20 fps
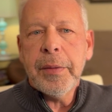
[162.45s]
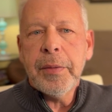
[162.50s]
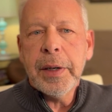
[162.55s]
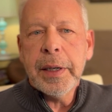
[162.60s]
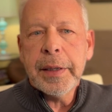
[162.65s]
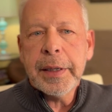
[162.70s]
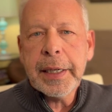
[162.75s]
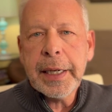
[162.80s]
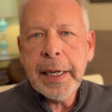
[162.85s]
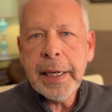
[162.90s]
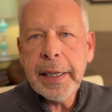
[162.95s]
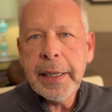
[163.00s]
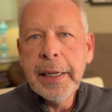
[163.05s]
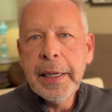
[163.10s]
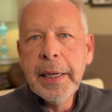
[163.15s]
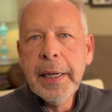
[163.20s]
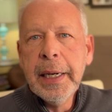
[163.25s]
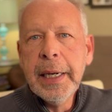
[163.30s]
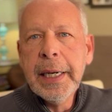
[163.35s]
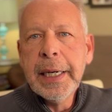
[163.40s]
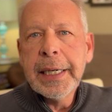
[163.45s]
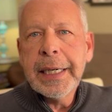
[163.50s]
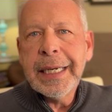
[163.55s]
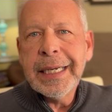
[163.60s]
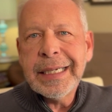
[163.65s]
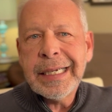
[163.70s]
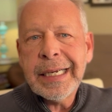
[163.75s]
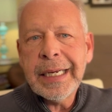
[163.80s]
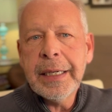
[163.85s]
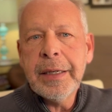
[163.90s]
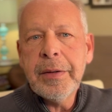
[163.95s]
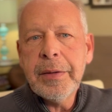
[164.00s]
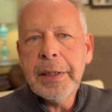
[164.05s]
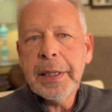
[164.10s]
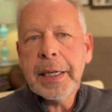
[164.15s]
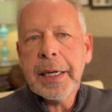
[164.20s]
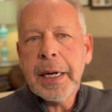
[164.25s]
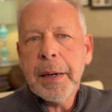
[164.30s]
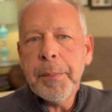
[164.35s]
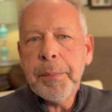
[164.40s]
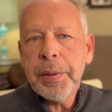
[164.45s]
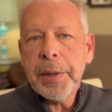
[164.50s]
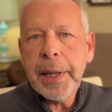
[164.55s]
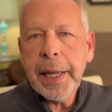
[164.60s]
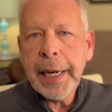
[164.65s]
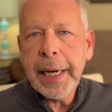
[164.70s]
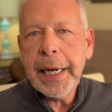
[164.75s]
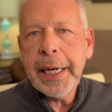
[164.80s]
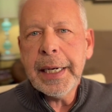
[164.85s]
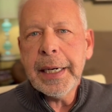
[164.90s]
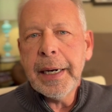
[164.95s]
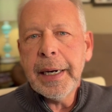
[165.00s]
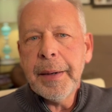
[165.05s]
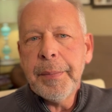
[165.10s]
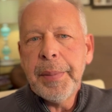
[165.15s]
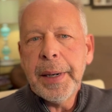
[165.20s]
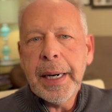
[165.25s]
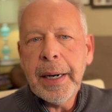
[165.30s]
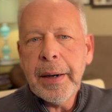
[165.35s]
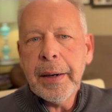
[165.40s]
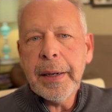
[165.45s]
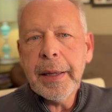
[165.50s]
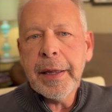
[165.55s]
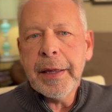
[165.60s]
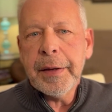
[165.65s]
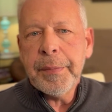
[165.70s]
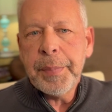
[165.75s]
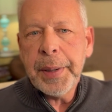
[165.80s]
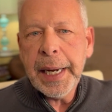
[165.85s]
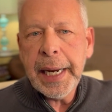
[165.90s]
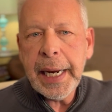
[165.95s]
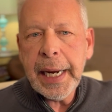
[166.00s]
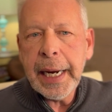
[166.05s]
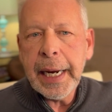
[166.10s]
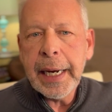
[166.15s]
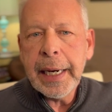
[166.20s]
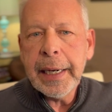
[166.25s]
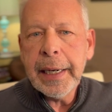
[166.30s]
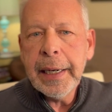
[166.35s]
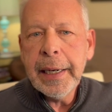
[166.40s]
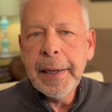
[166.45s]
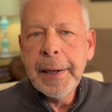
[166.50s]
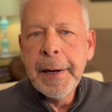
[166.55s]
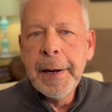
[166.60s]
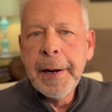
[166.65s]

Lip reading: Well, the kid continued to complain about the pain,